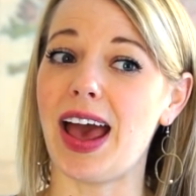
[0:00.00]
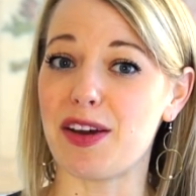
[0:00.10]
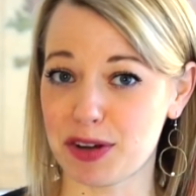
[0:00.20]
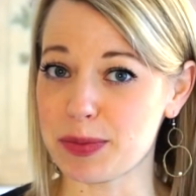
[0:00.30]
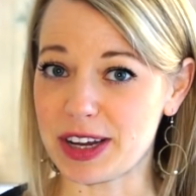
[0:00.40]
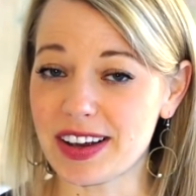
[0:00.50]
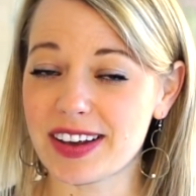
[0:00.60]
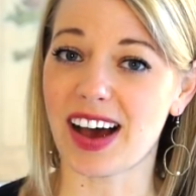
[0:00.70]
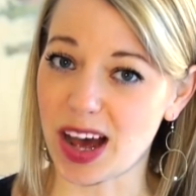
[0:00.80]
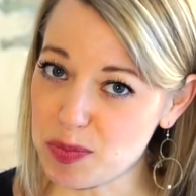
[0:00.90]
every
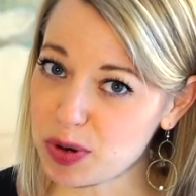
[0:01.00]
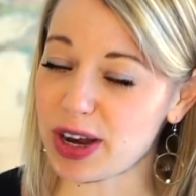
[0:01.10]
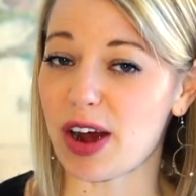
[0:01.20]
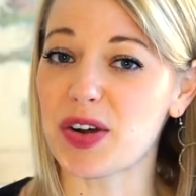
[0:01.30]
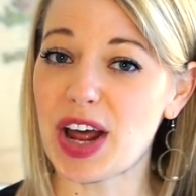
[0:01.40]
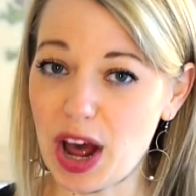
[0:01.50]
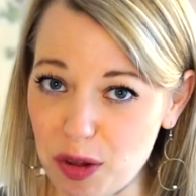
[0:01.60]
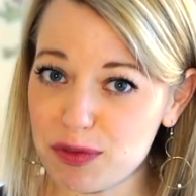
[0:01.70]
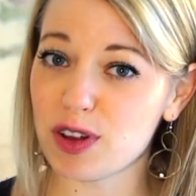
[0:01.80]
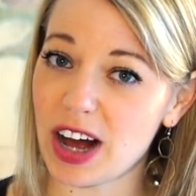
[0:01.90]
week I put out
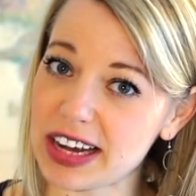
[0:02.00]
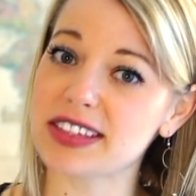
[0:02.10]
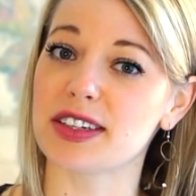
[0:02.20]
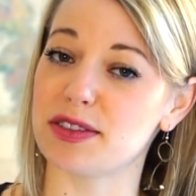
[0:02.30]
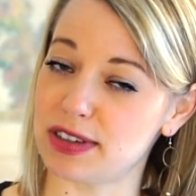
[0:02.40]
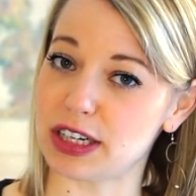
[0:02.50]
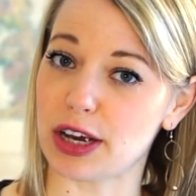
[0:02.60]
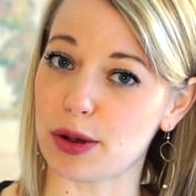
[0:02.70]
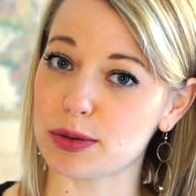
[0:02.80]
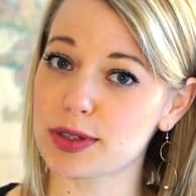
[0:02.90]
helpful Iceland
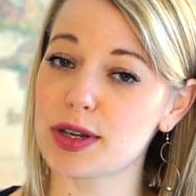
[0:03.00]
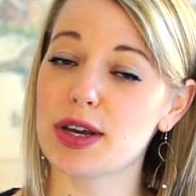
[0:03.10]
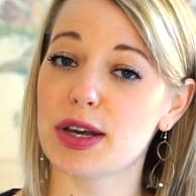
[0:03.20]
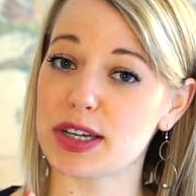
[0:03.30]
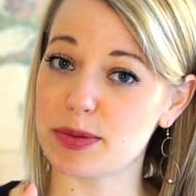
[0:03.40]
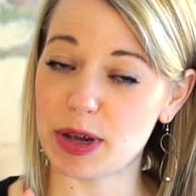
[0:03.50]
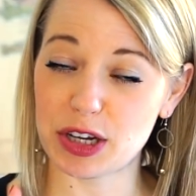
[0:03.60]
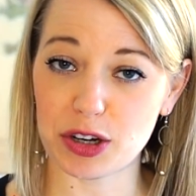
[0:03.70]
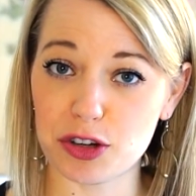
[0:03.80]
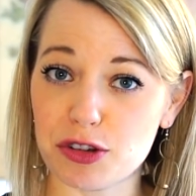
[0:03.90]
videos to
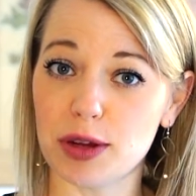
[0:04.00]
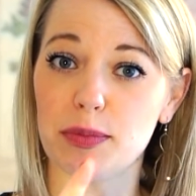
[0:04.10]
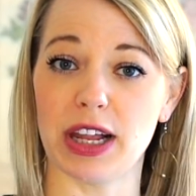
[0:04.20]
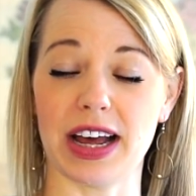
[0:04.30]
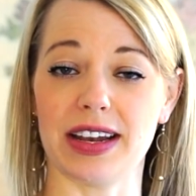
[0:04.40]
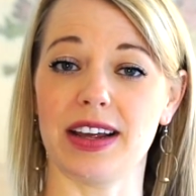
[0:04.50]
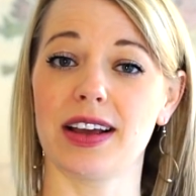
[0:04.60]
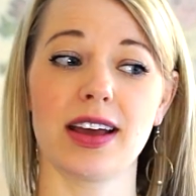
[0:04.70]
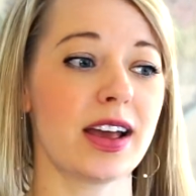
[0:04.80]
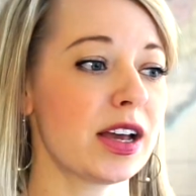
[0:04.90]
make your trip
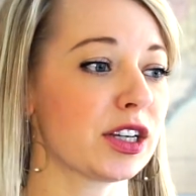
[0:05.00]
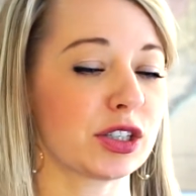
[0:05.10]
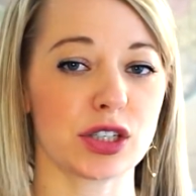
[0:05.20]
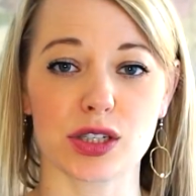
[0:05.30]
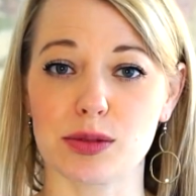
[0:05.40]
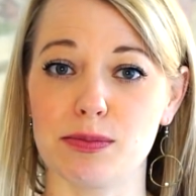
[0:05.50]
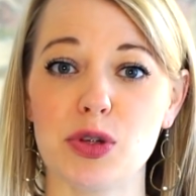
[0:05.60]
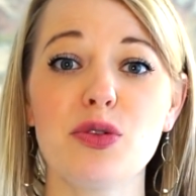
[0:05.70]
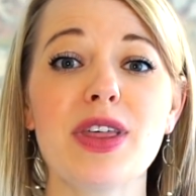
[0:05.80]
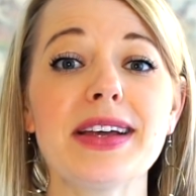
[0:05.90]
planning
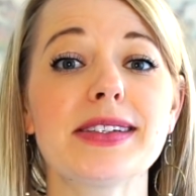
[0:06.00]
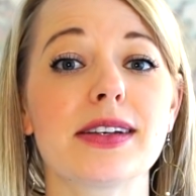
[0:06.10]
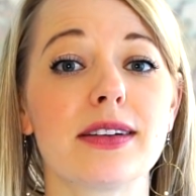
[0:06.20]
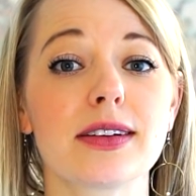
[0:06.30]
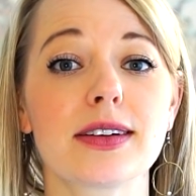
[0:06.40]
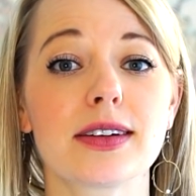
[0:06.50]
smooth as silk,